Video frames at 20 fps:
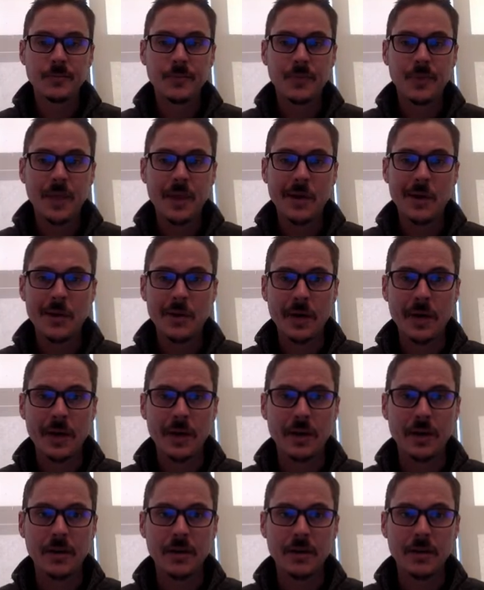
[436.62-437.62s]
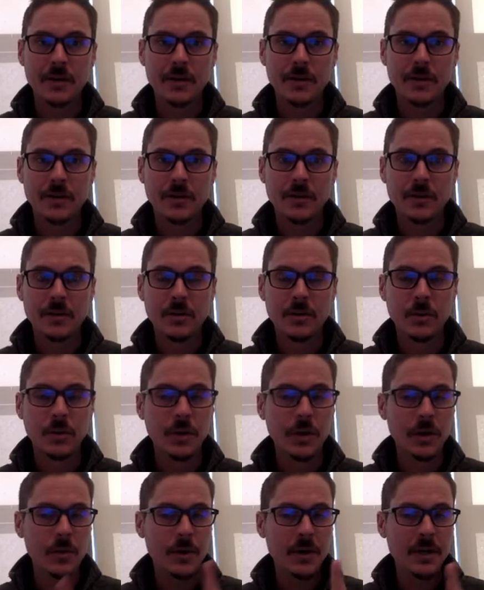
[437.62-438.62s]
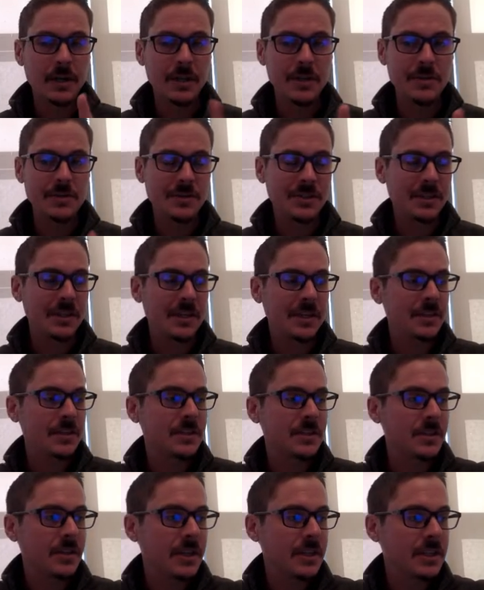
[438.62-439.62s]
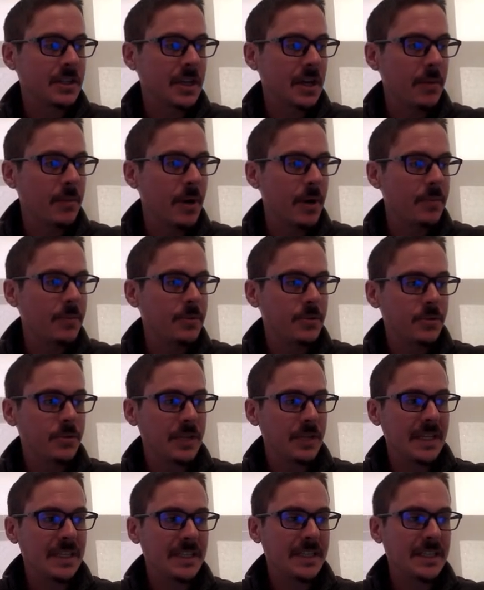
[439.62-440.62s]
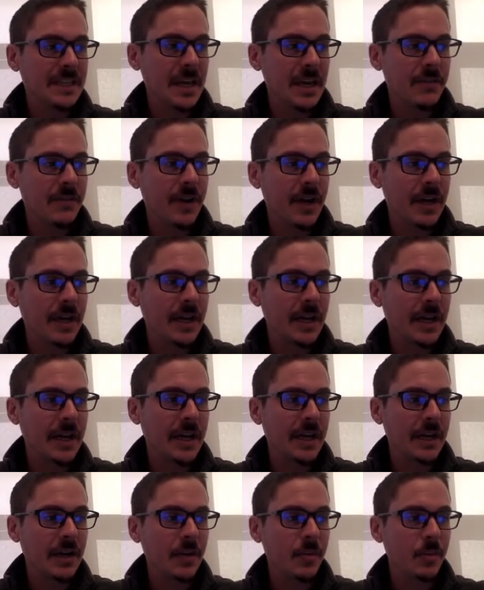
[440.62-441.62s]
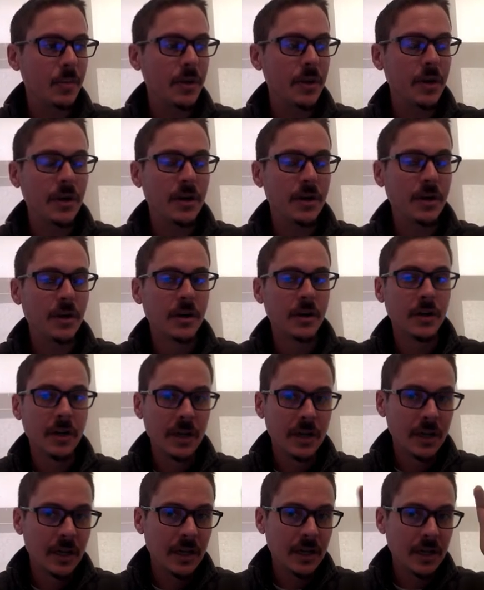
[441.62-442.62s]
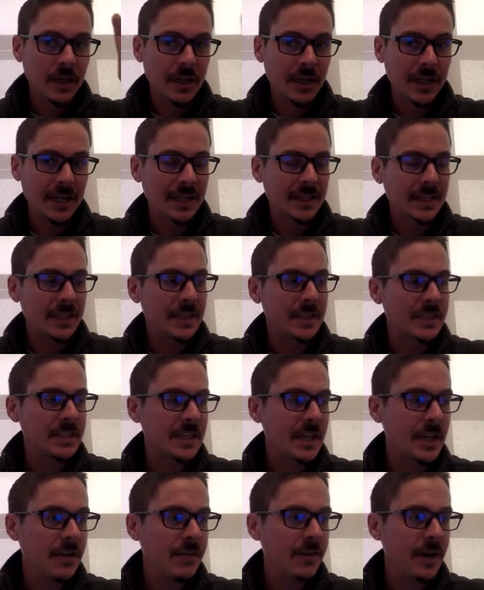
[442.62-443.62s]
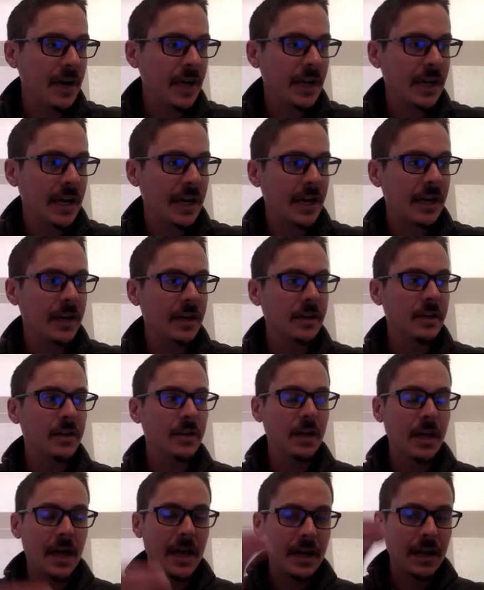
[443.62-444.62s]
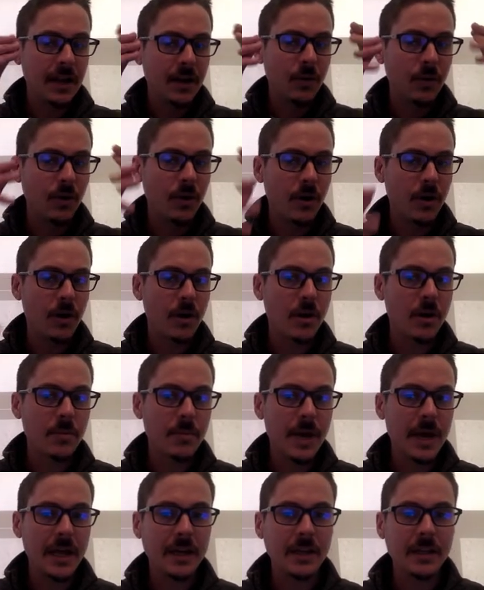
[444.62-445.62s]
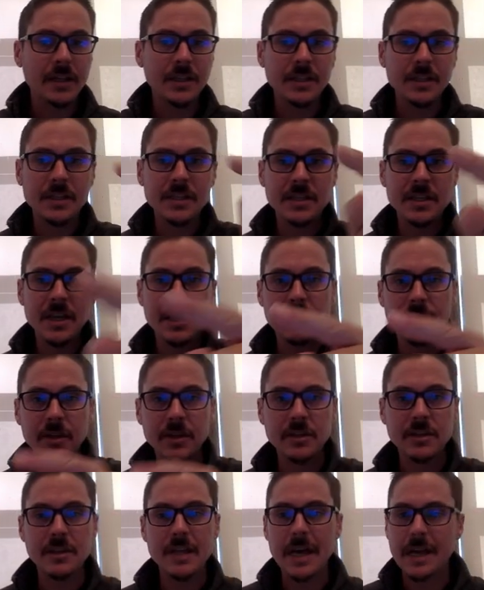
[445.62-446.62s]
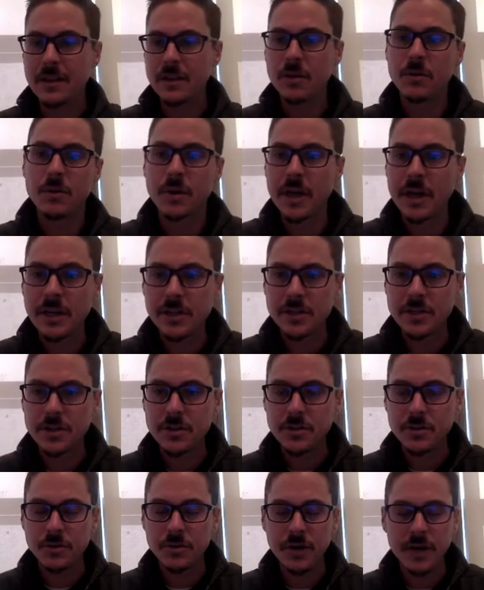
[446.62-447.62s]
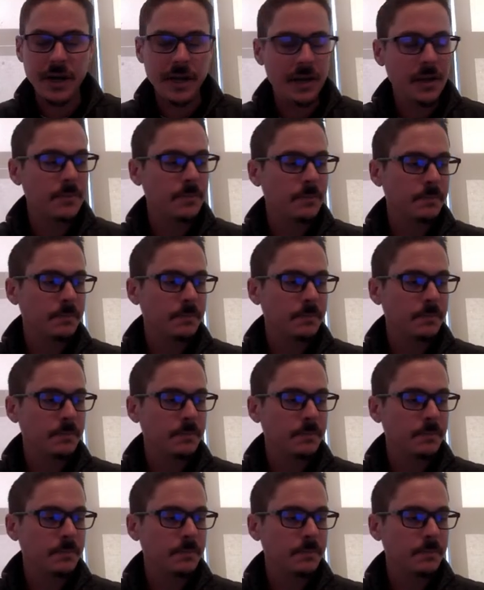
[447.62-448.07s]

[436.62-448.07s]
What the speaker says: Okay, we don't want to lose this, so let's come up to the save icon up here. Click the save icon and it'll automatically save it to that location you created.